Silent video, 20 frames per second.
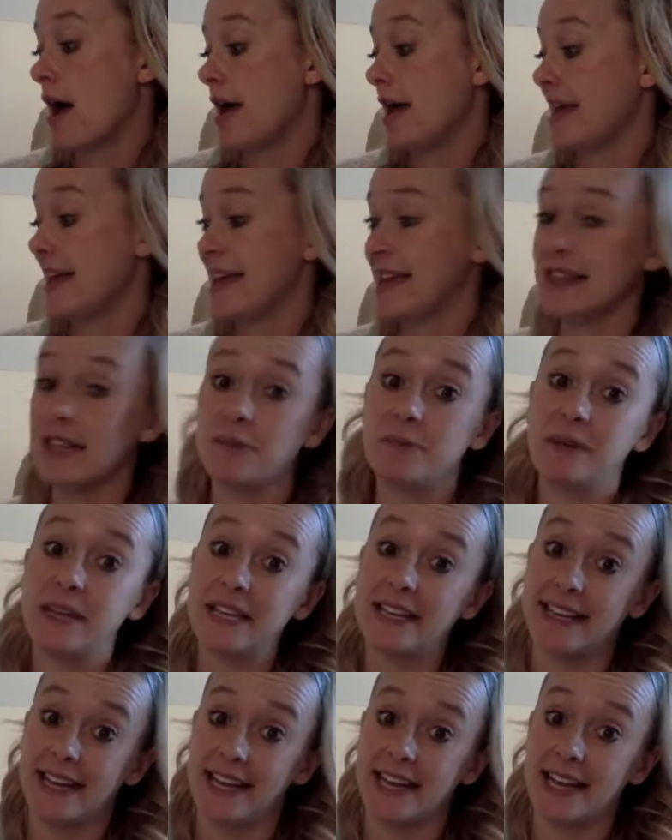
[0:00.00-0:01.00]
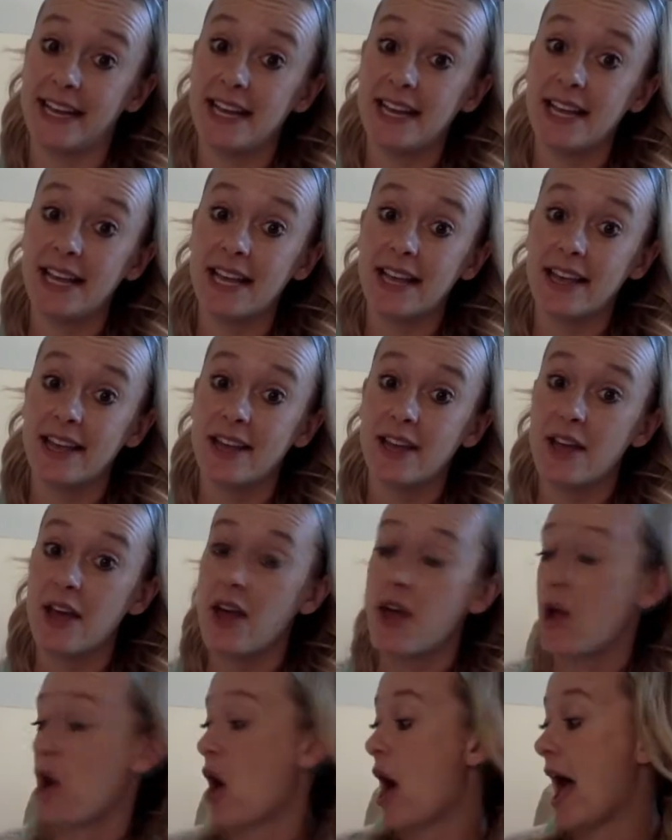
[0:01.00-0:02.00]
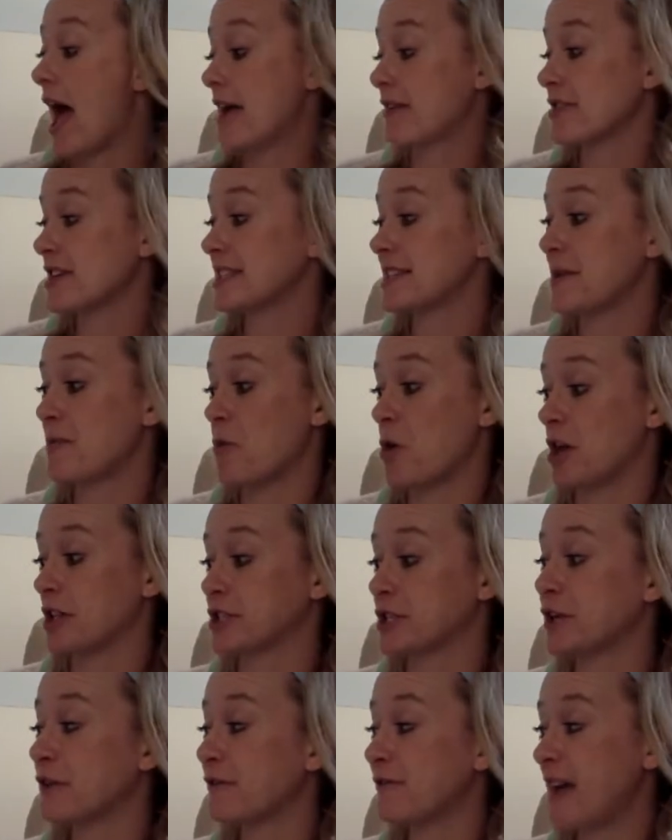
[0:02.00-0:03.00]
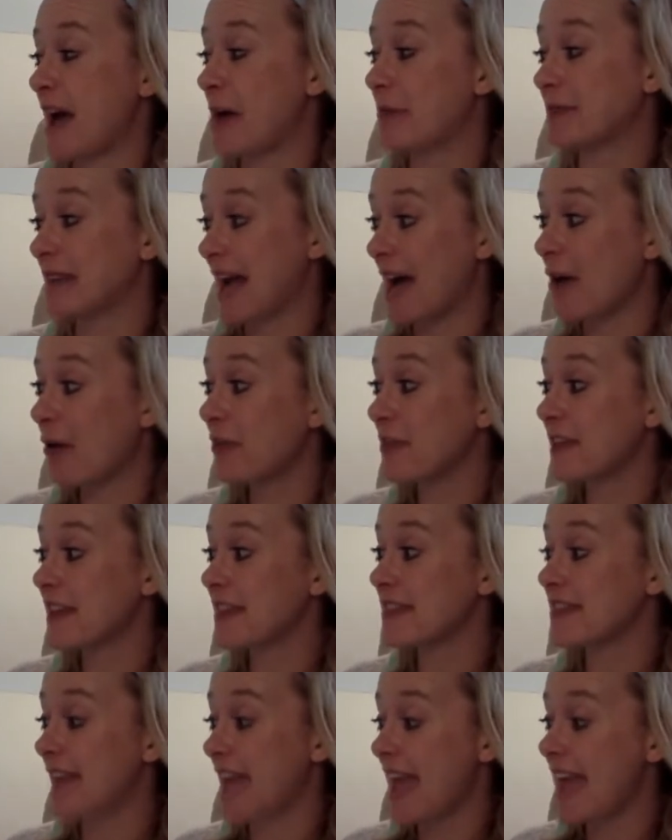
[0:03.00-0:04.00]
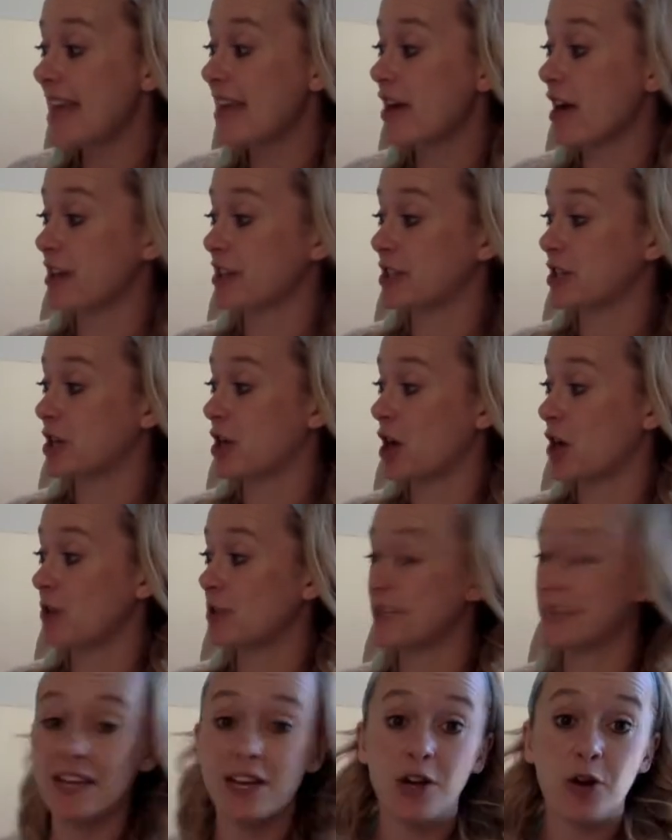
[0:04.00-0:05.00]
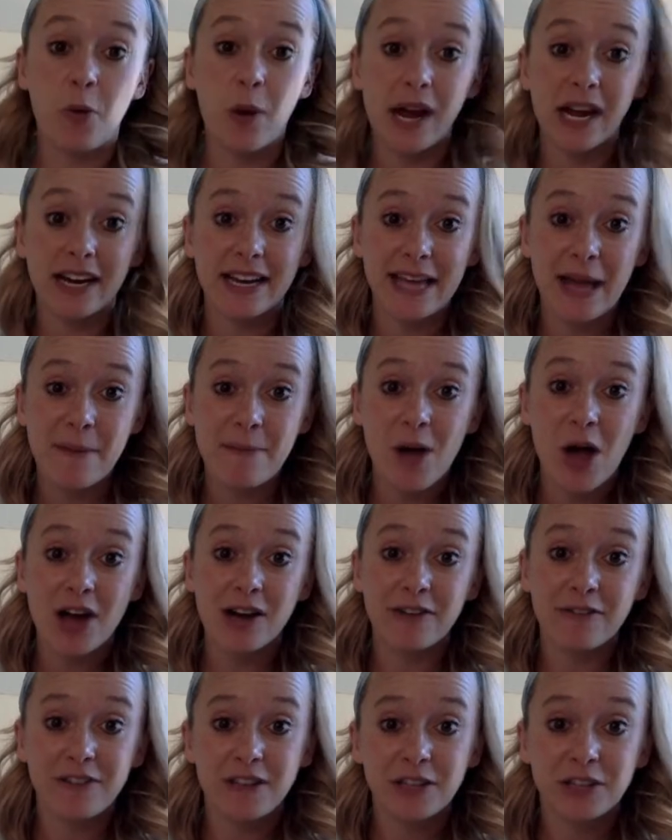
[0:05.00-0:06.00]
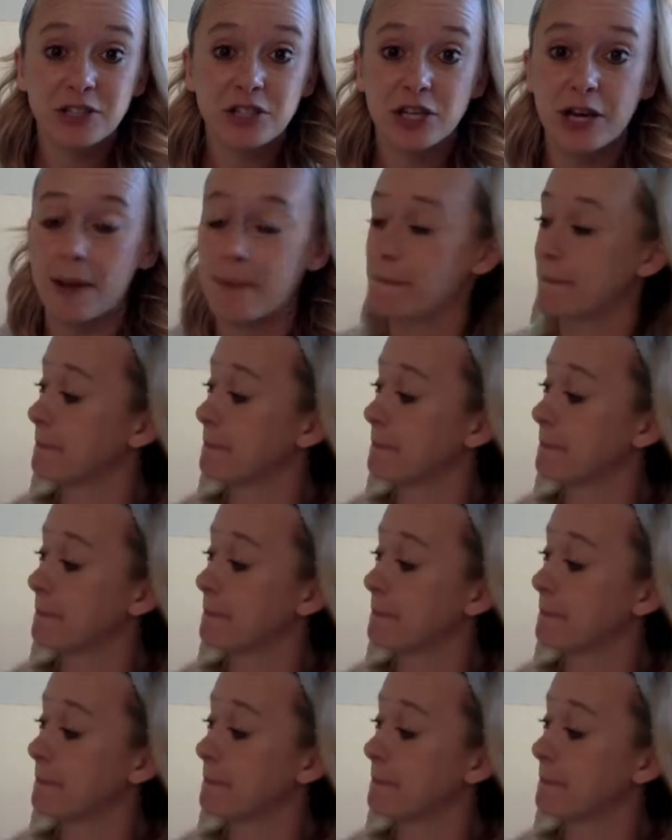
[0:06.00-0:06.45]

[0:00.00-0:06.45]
In the beginning, Iris and Walter found out that they got to go to the aquarium on a field trip.